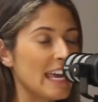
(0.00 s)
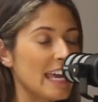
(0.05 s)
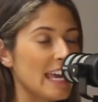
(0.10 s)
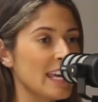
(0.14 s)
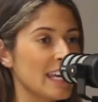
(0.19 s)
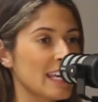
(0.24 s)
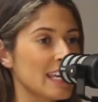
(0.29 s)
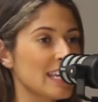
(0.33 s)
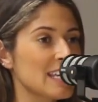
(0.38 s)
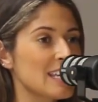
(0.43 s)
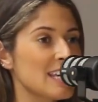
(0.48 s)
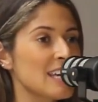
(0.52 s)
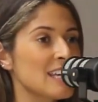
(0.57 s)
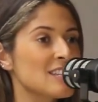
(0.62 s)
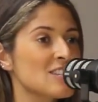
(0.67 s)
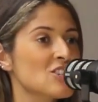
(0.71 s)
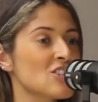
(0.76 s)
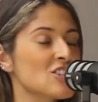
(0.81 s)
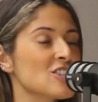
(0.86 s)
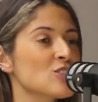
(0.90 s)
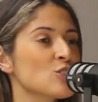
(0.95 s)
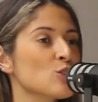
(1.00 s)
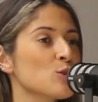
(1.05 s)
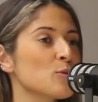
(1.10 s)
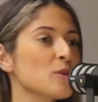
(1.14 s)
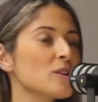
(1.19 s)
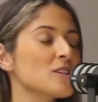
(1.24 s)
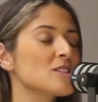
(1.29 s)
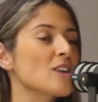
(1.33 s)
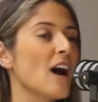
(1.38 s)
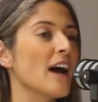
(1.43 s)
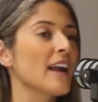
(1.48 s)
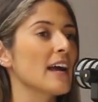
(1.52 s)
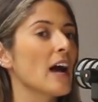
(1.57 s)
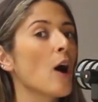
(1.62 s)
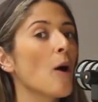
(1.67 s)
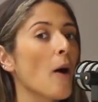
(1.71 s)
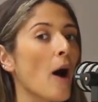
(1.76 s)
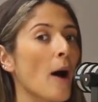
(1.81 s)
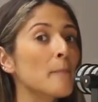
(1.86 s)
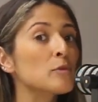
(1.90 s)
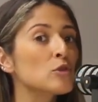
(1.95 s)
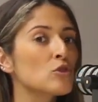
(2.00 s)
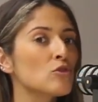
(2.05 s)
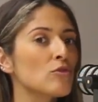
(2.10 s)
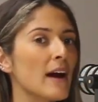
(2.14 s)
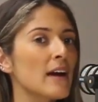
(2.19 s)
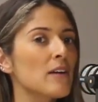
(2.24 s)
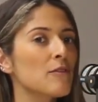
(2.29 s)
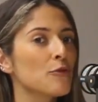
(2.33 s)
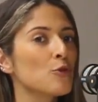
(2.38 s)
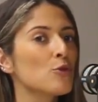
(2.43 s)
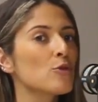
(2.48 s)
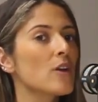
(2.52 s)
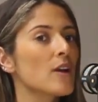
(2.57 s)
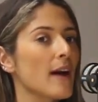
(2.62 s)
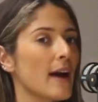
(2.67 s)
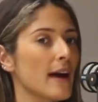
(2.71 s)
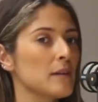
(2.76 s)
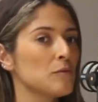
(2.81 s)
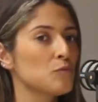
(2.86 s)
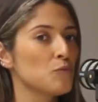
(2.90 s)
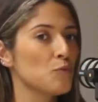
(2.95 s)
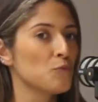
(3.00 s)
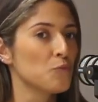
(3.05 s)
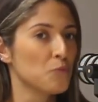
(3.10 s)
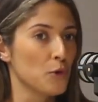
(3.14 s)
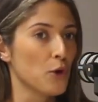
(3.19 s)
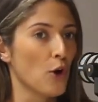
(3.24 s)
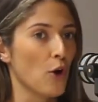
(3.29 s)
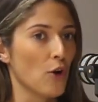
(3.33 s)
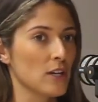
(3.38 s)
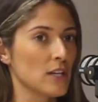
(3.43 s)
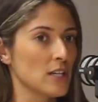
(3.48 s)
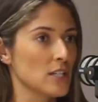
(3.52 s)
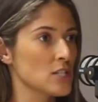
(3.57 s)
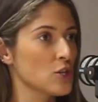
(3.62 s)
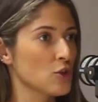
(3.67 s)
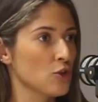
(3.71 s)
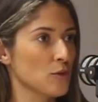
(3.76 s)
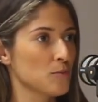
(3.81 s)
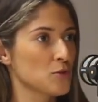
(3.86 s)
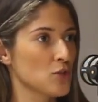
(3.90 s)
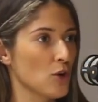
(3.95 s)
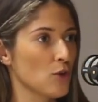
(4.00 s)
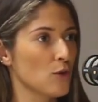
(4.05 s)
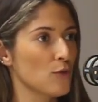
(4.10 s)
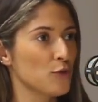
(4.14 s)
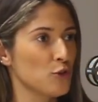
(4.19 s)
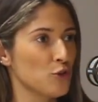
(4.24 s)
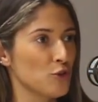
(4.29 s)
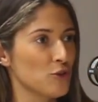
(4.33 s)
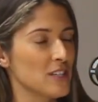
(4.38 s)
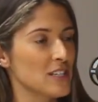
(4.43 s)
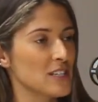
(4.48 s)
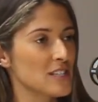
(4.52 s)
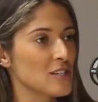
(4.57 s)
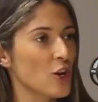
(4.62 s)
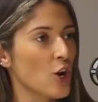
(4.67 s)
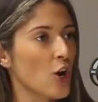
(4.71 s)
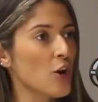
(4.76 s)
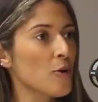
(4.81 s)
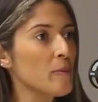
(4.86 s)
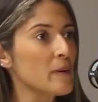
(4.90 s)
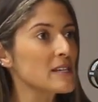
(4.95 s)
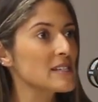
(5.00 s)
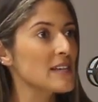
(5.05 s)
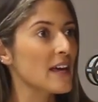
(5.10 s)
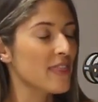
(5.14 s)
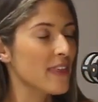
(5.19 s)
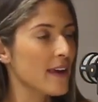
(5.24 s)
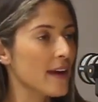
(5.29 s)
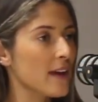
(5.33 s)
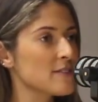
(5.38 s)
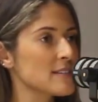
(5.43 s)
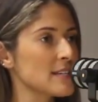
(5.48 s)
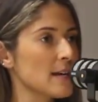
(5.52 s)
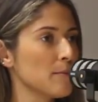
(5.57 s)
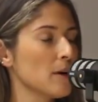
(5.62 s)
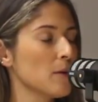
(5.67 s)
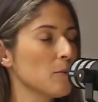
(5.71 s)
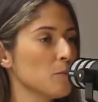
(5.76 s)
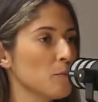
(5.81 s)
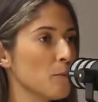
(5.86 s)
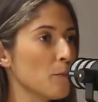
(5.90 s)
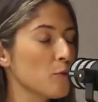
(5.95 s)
it's just super exciting. I'm grateful that I'd gotten into crypto a few years ago, because I think if someone